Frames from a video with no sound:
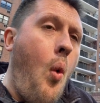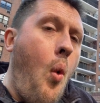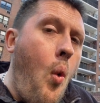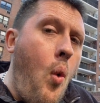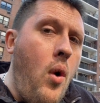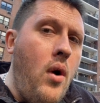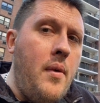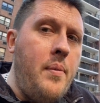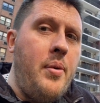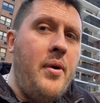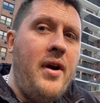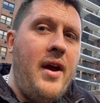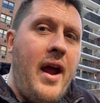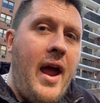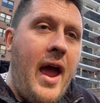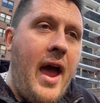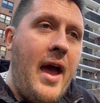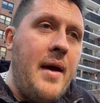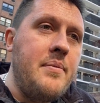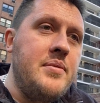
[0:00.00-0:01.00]
or
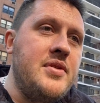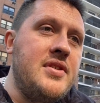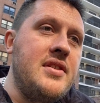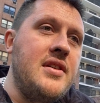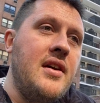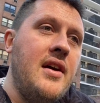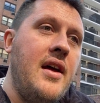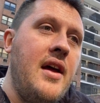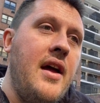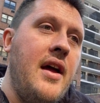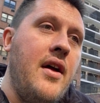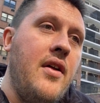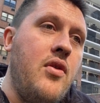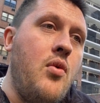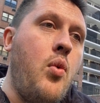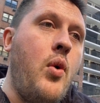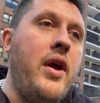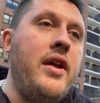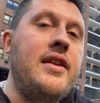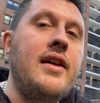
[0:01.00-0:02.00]
perhaps
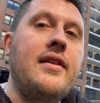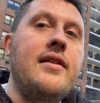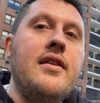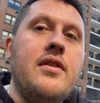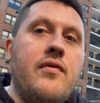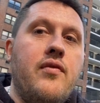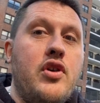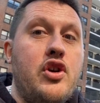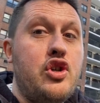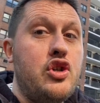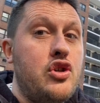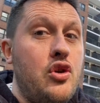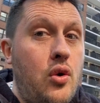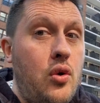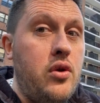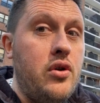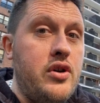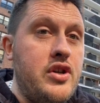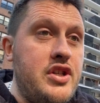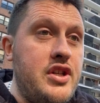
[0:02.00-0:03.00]
the way that the Rich
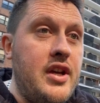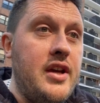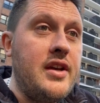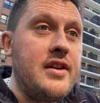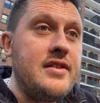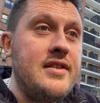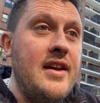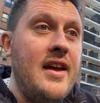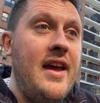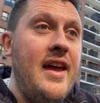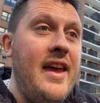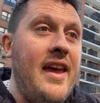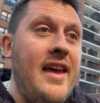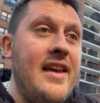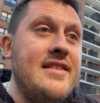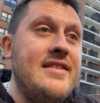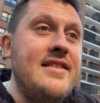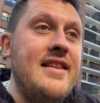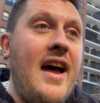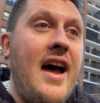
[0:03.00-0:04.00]
Solar CIGS
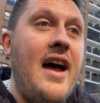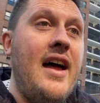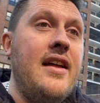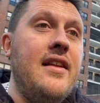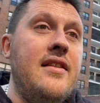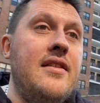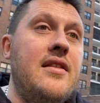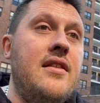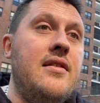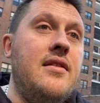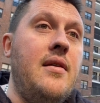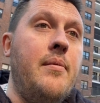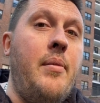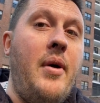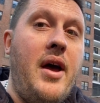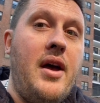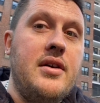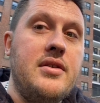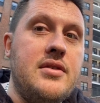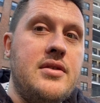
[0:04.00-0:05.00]
is not the
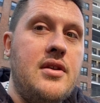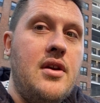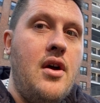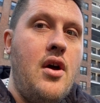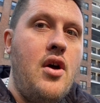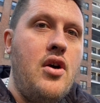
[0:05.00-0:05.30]
best.